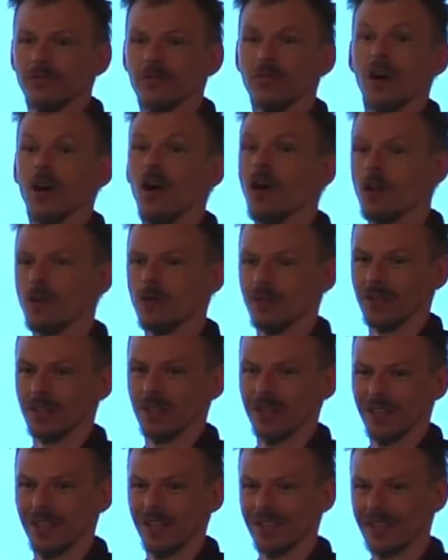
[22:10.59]
the
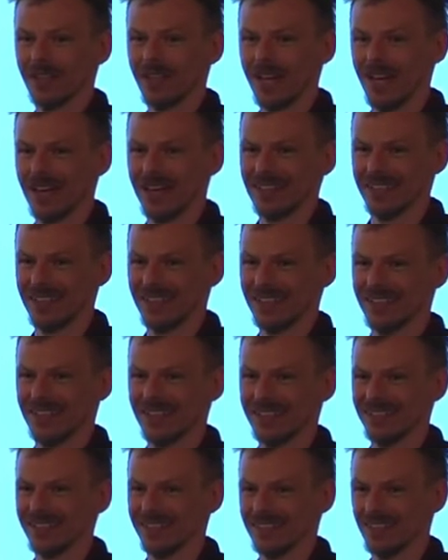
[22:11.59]
old
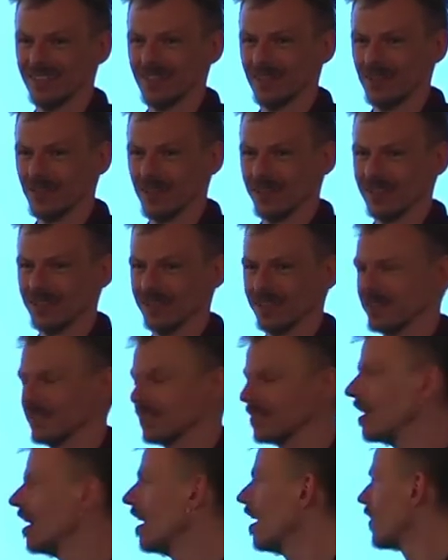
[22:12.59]
x86
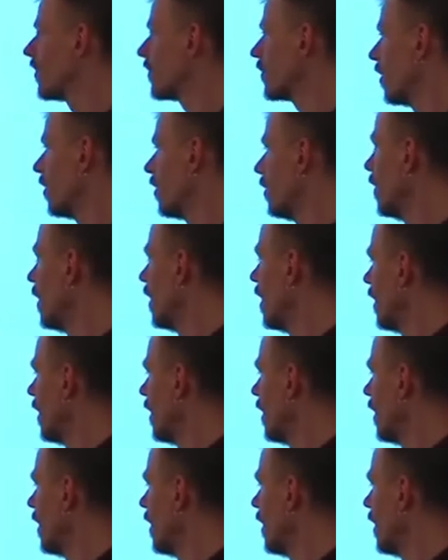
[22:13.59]
registers. So